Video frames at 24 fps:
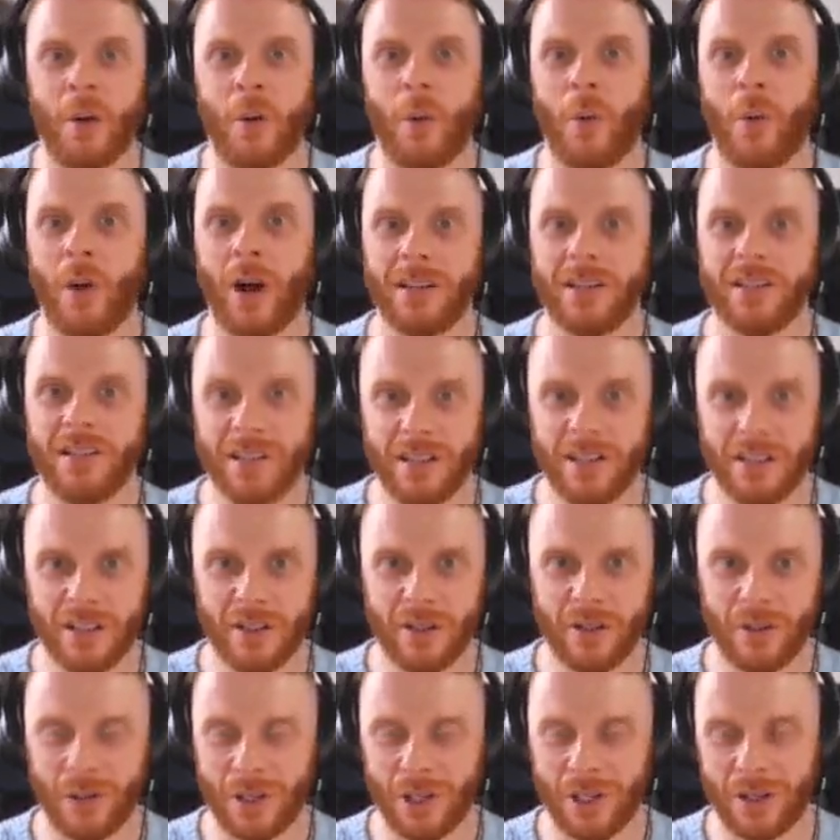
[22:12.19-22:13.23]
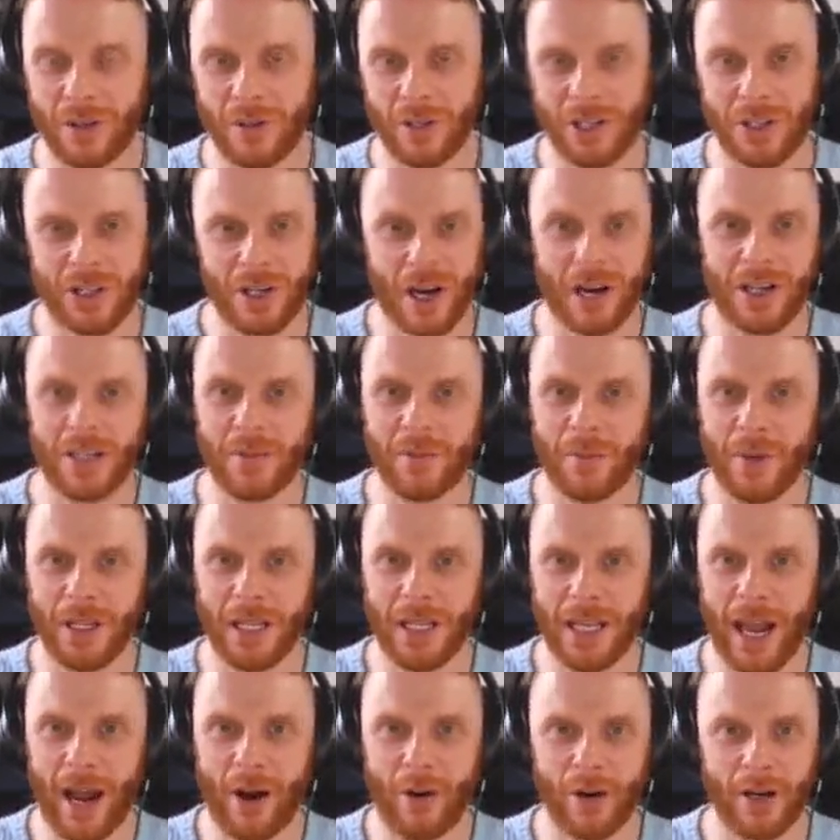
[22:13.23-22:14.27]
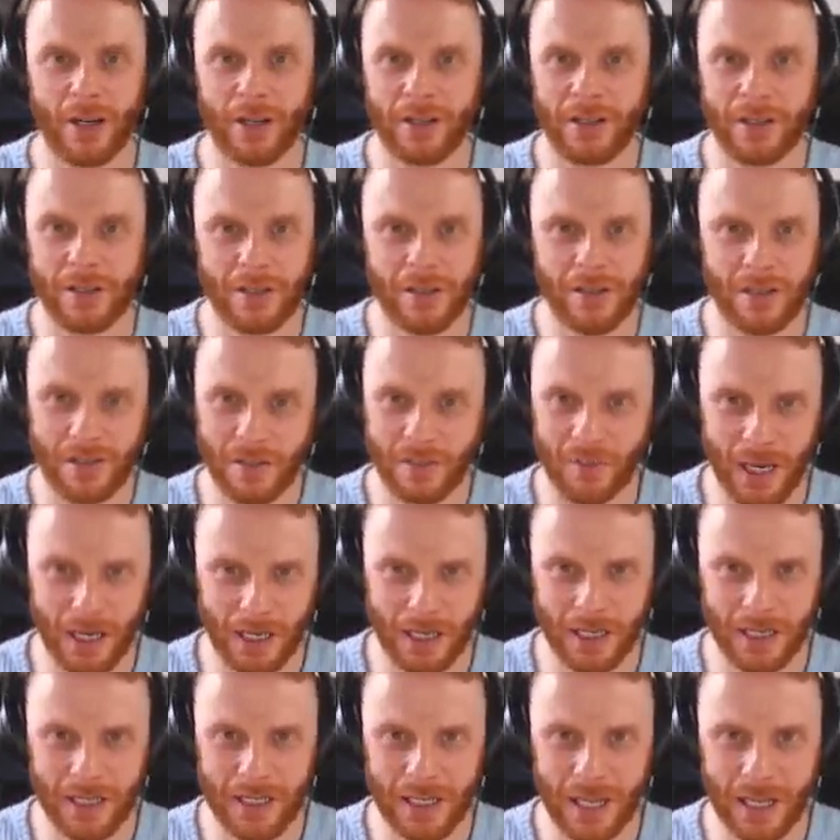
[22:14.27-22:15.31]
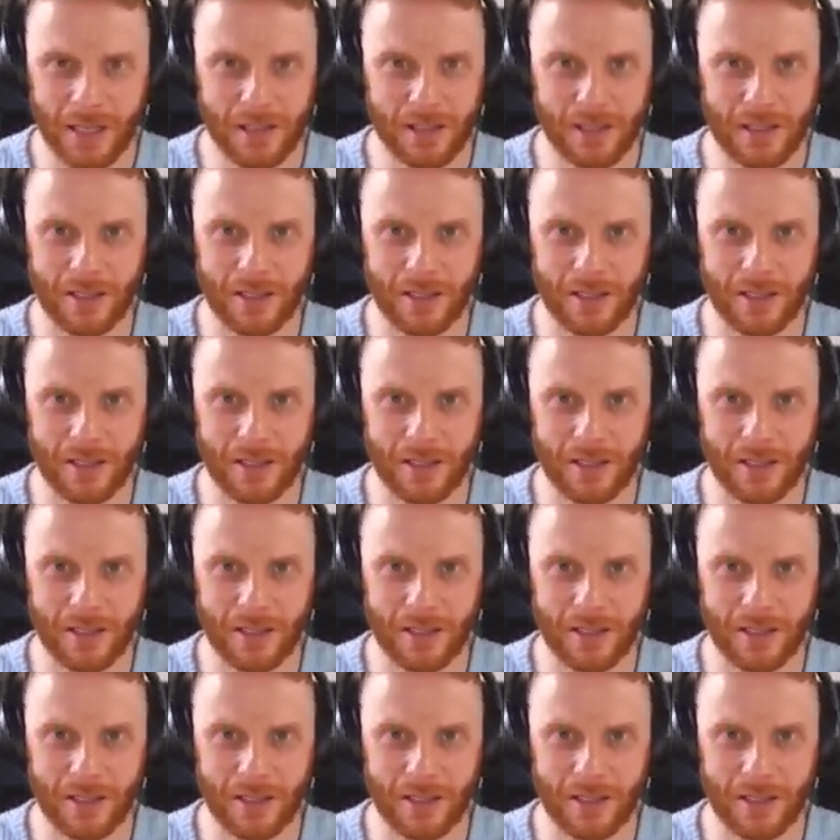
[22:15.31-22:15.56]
What do? You don't want to charge them by the hour because it doesn't make any sense.